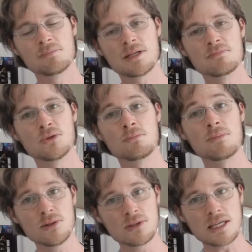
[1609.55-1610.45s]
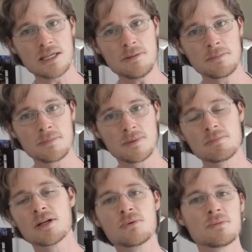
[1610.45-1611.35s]
bit more bulky,
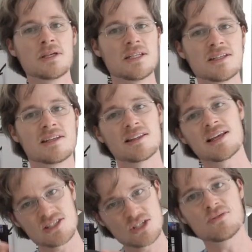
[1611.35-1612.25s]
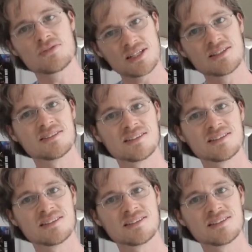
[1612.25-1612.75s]
but it would mean you'd get that softer